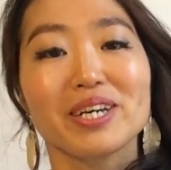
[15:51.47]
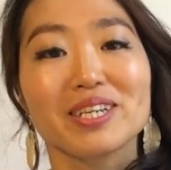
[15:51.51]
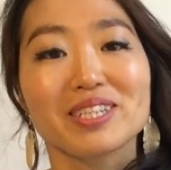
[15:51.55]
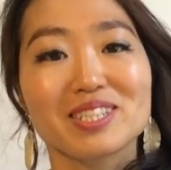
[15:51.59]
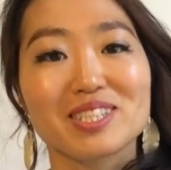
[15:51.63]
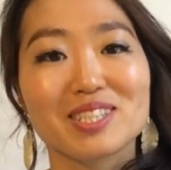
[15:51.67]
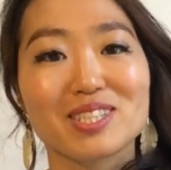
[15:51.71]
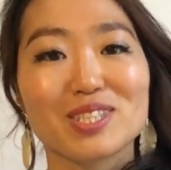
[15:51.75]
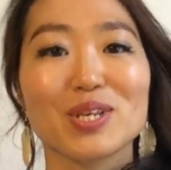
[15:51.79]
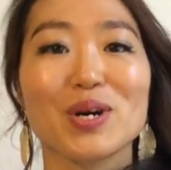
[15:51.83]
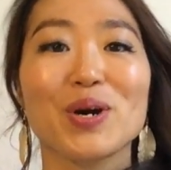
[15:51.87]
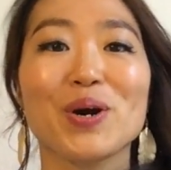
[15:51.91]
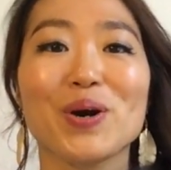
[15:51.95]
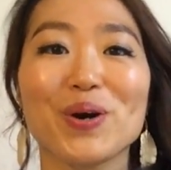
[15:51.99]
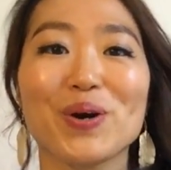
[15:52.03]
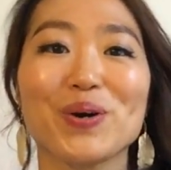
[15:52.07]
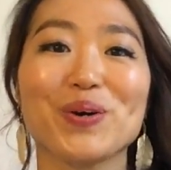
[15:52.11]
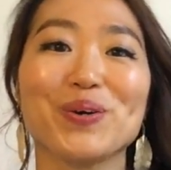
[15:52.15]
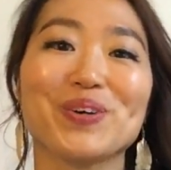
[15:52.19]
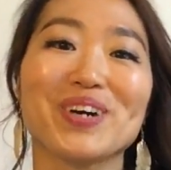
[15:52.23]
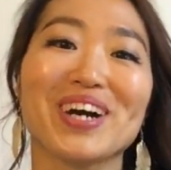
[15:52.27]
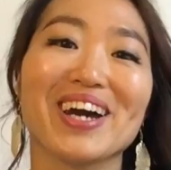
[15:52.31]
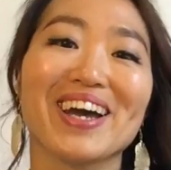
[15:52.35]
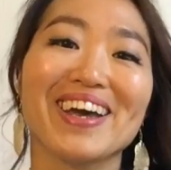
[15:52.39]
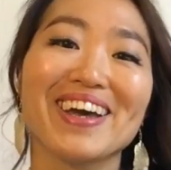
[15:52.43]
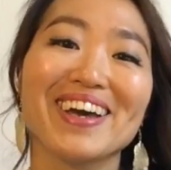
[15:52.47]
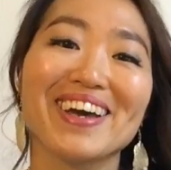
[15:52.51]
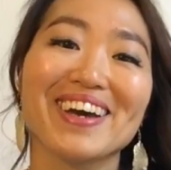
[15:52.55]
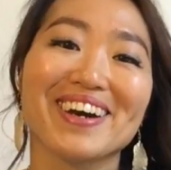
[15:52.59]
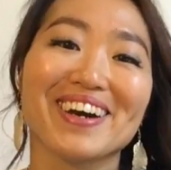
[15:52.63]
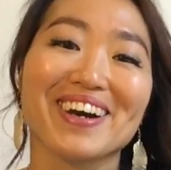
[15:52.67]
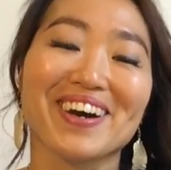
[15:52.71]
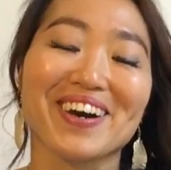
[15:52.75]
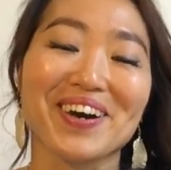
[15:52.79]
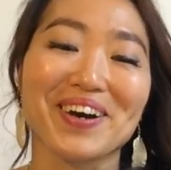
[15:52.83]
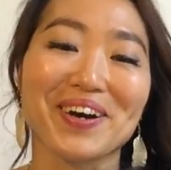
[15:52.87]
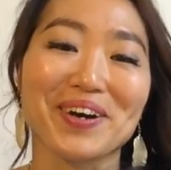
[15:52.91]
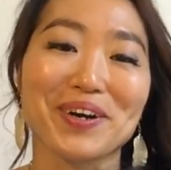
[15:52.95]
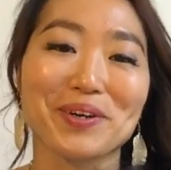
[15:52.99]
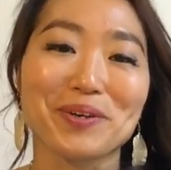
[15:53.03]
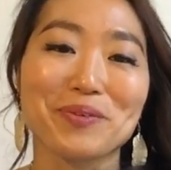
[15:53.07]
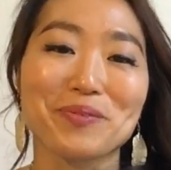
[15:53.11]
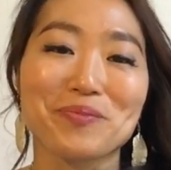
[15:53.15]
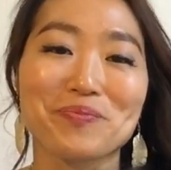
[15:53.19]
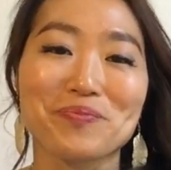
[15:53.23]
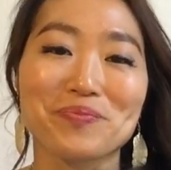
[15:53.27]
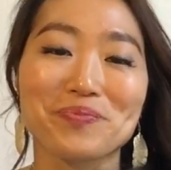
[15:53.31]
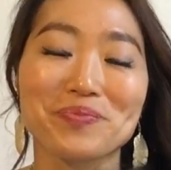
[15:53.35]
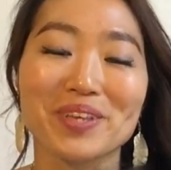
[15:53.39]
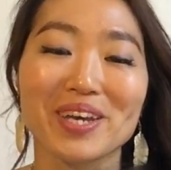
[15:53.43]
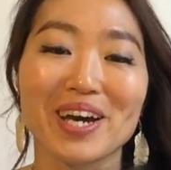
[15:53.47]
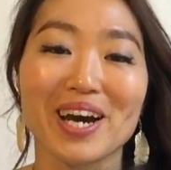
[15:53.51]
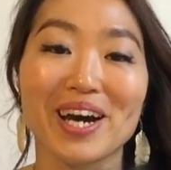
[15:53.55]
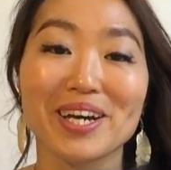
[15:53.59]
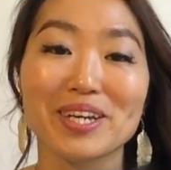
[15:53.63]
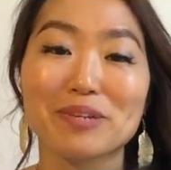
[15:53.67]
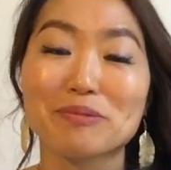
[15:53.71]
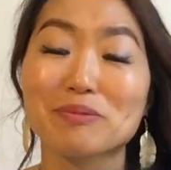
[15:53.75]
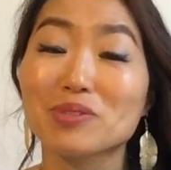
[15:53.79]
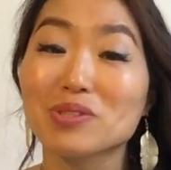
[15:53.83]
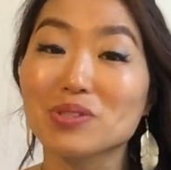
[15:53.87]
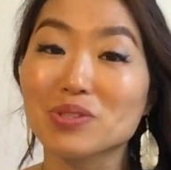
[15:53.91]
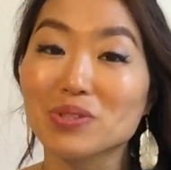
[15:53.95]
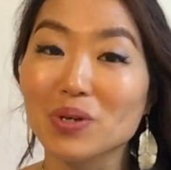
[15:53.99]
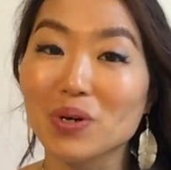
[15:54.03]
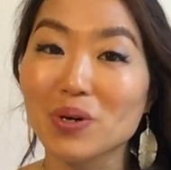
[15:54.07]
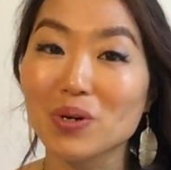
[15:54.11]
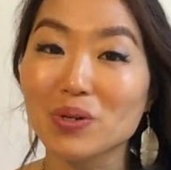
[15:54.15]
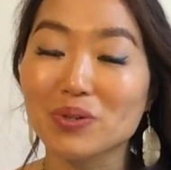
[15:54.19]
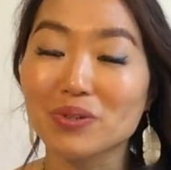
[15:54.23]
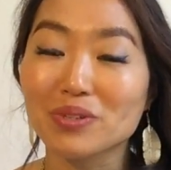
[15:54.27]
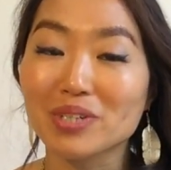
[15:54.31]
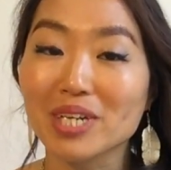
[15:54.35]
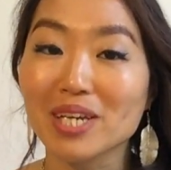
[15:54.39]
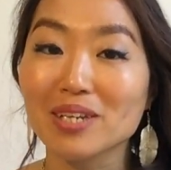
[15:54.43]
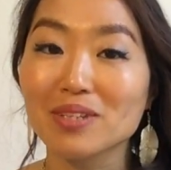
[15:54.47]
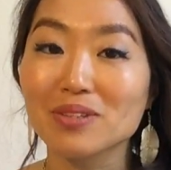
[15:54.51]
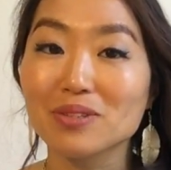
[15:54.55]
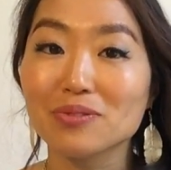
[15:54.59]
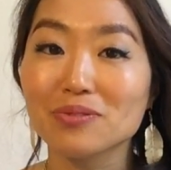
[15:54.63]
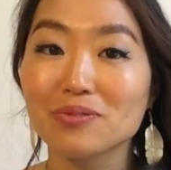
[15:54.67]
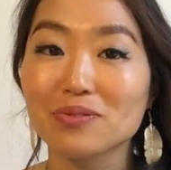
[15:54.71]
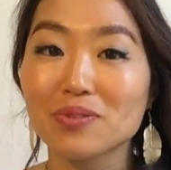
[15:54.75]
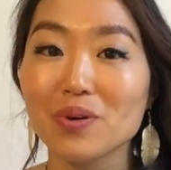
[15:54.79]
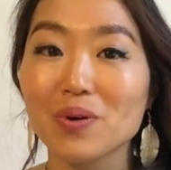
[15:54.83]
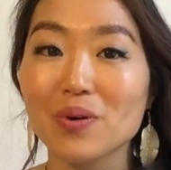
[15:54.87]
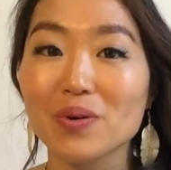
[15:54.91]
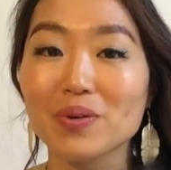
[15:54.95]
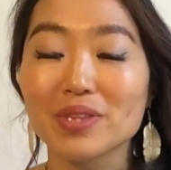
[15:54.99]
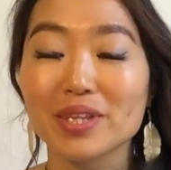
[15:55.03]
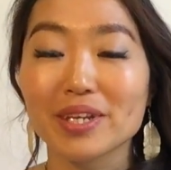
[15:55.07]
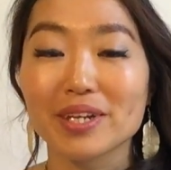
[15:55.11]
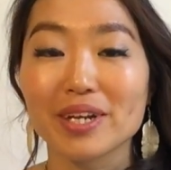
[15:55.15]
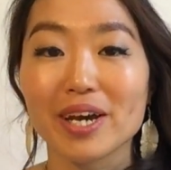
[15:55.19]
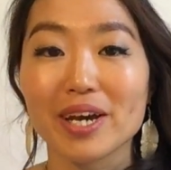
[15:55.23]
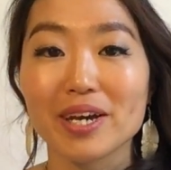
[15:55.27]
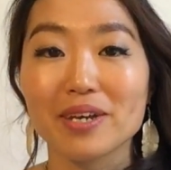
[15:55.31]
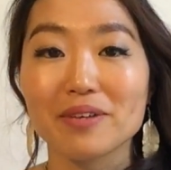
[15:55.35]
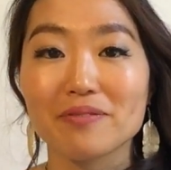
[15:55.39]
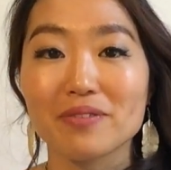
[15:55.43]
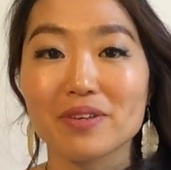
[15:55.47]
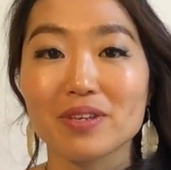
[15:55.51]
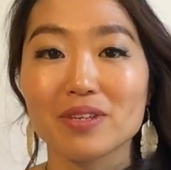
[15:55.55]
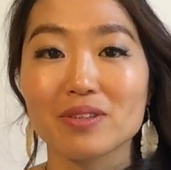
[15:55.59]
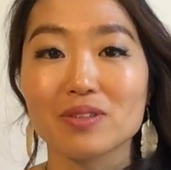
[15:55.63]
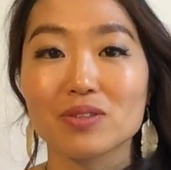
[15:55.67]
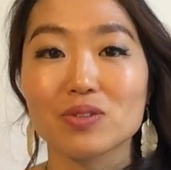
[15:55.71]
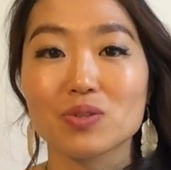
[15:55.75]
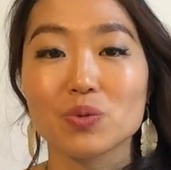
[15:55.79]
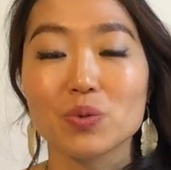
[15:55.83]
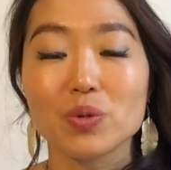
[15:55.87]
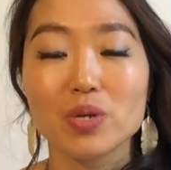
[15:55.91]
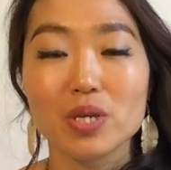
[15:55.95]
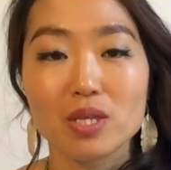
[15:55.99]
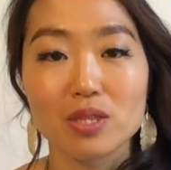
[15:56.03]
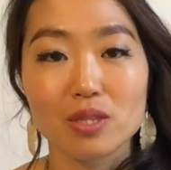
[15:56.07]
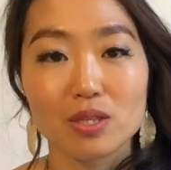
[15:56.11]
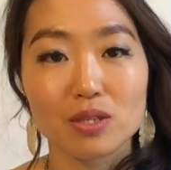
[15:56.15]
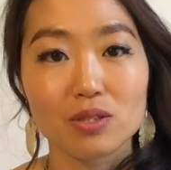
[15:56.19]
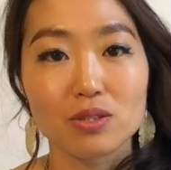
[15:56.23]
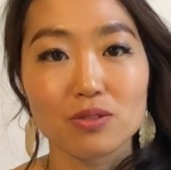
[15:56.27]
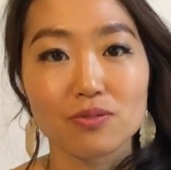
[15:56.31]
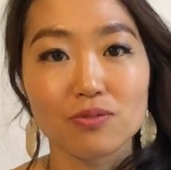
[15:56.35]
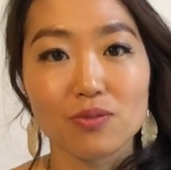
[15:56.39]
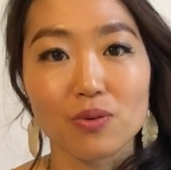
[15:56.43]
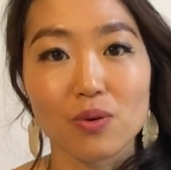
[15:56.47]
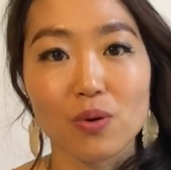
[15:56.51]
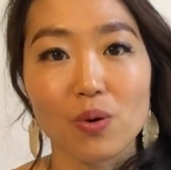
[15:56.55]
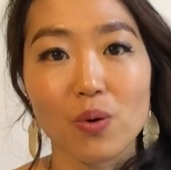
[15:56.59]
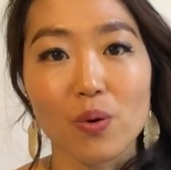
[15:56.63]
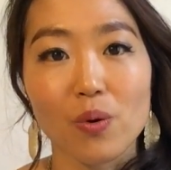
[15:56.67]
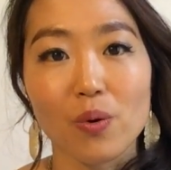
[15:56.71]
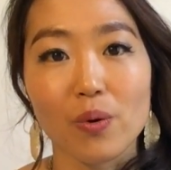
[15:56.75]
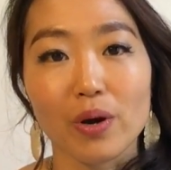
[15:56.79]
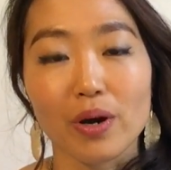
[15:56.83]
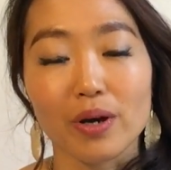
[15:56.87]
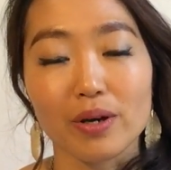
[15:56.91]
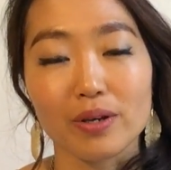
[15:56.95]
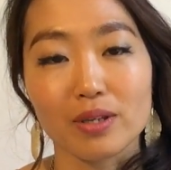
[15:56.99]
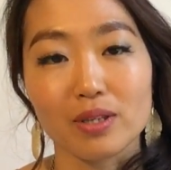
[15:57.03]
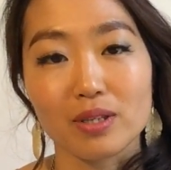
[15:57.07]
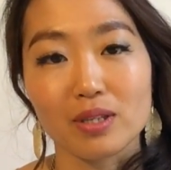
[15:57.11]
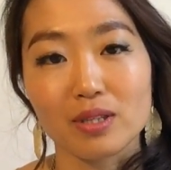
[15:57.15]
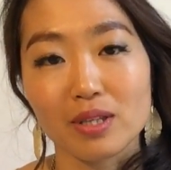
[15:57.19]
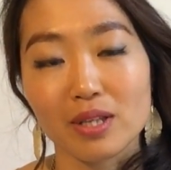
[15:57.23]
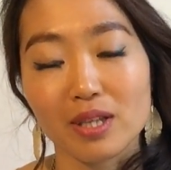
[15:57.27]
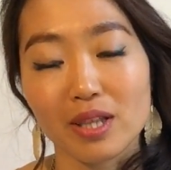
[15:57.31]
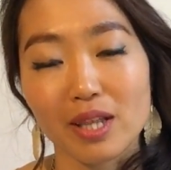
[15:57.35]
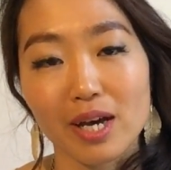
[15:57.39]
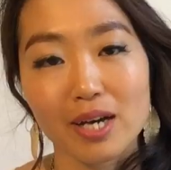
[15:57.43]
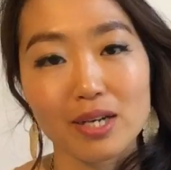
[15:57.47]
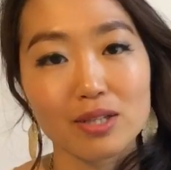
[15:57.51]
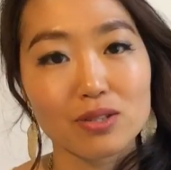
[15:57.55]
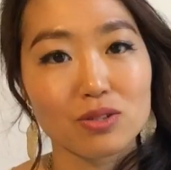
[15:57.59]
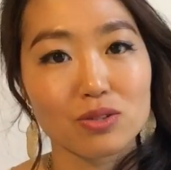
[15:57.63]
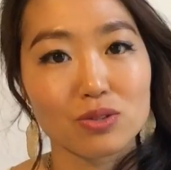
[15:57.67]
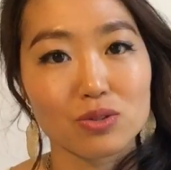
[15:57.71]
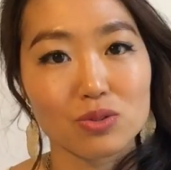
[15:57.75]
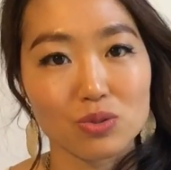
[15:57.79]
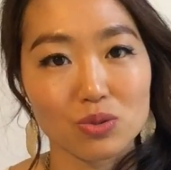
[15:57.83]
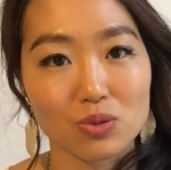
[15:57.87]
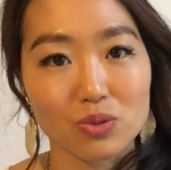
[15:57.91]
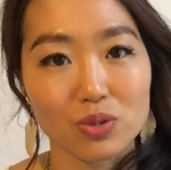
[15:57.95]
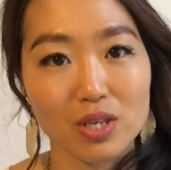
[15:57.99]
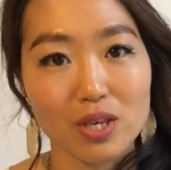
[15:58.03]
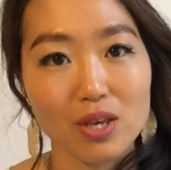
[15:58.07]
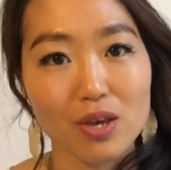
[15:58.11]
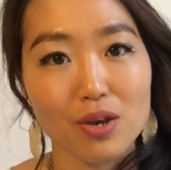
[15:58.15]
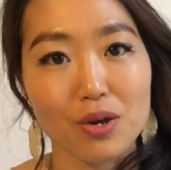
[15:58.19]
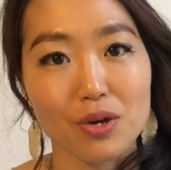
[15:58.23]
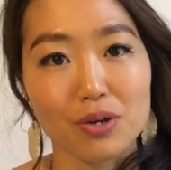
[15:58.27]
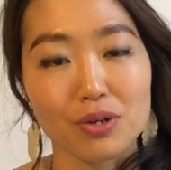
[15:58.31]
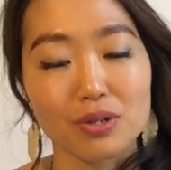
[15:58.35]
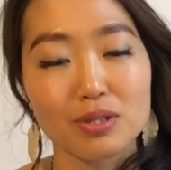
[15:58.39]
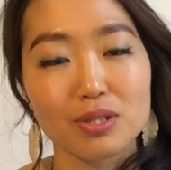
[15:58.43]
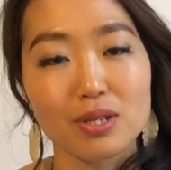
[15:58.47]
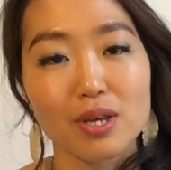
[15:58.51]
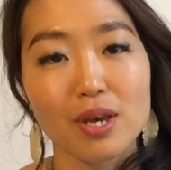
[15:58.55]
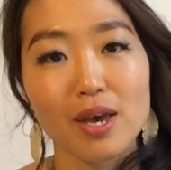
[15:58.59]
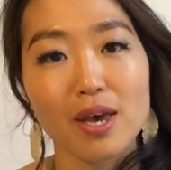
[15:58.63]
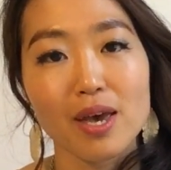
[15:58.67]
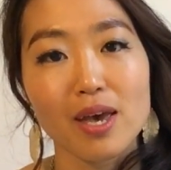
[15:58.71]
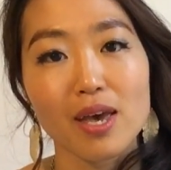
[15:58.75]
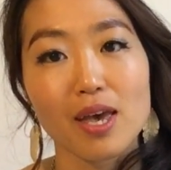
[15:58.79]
So I'm so grateful that I've been doing this for in the last 2 years,